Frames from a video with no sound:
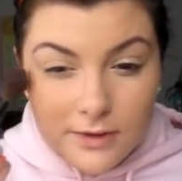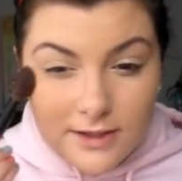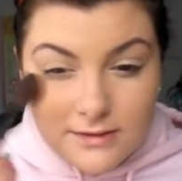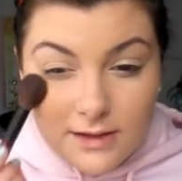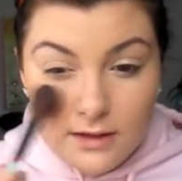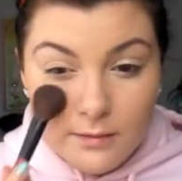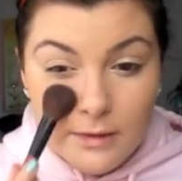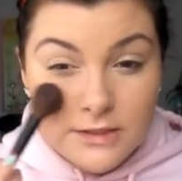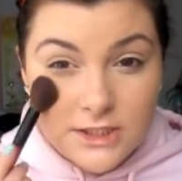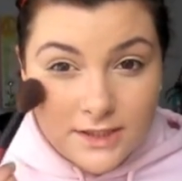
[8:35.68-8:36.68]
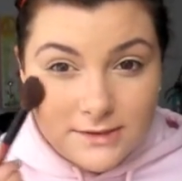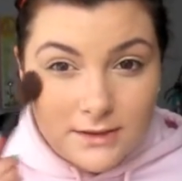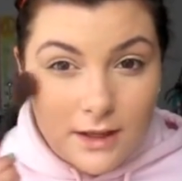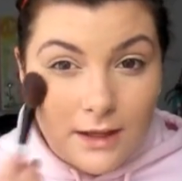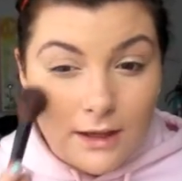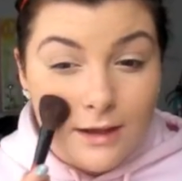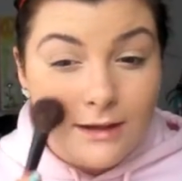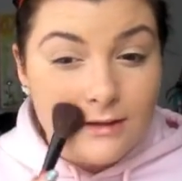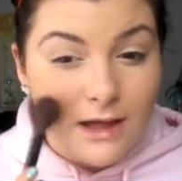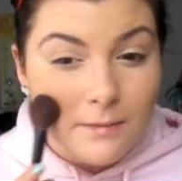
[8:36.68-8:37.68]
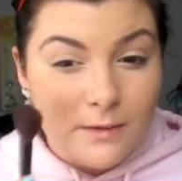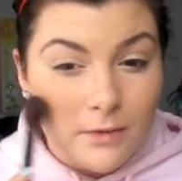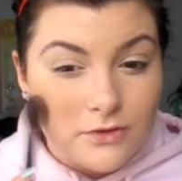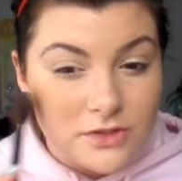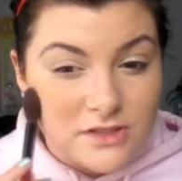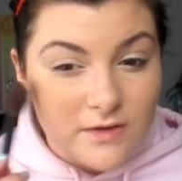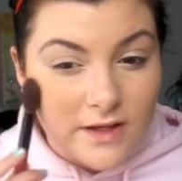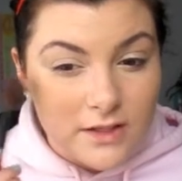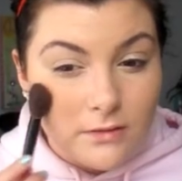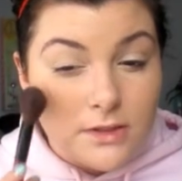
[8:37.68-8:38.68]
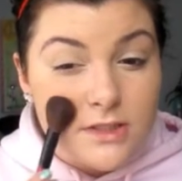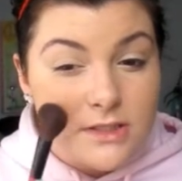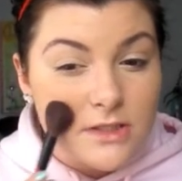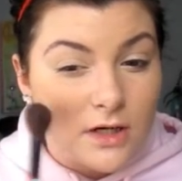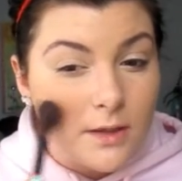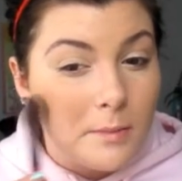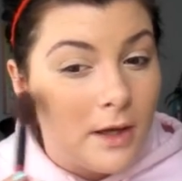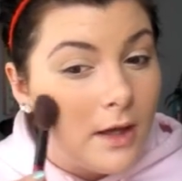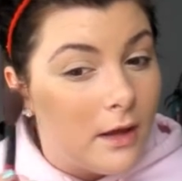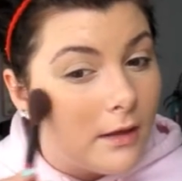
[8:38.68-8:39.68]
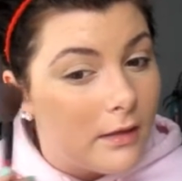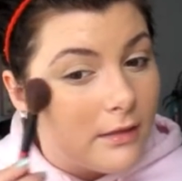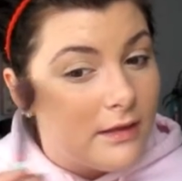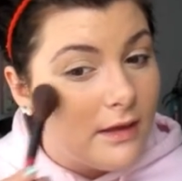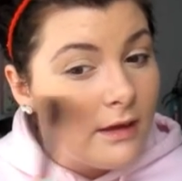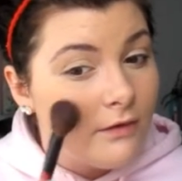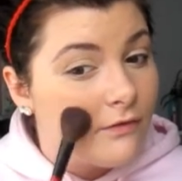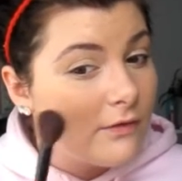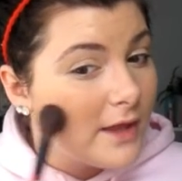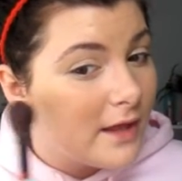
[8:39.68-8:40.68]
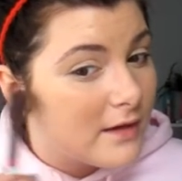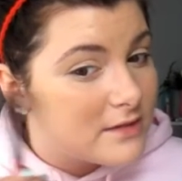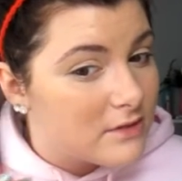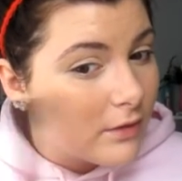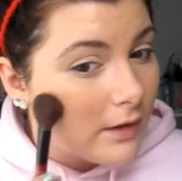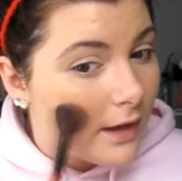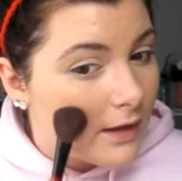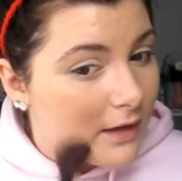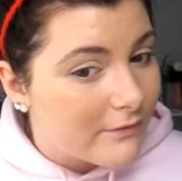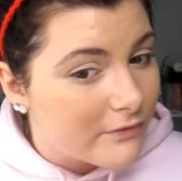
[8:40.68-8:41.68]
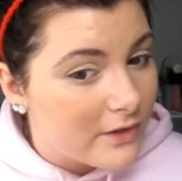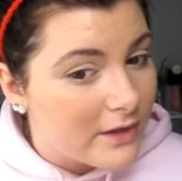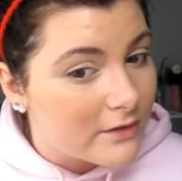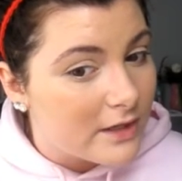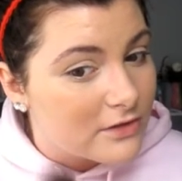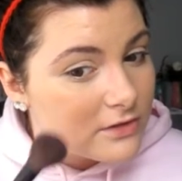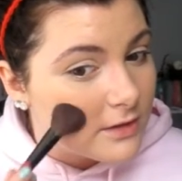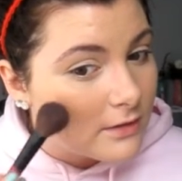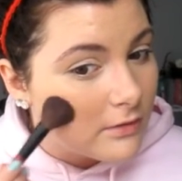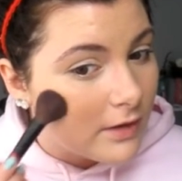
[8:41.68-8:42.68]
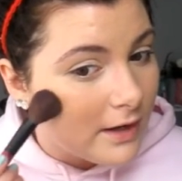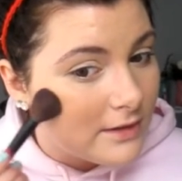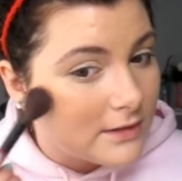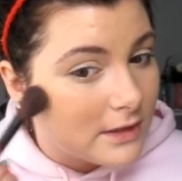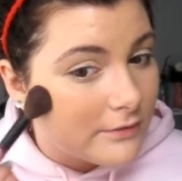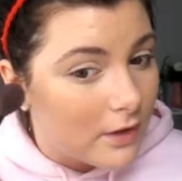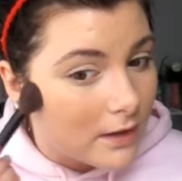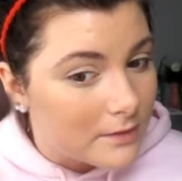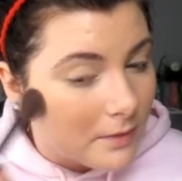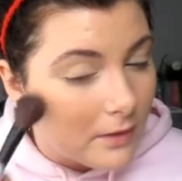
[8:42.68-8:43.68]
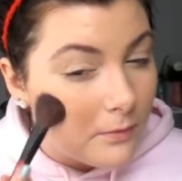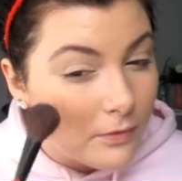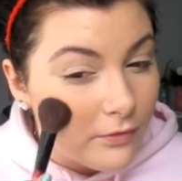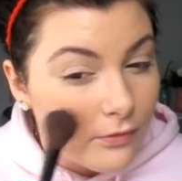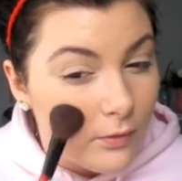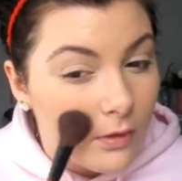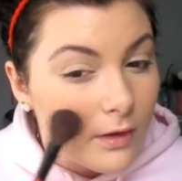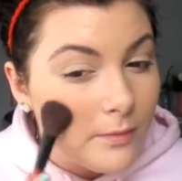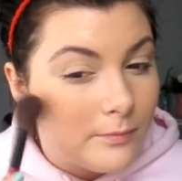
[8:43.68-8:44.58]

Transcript: place that on my cheeks in a tapping motion so I don't disturb the flakes or any of the irritation or anything that I've talked about before.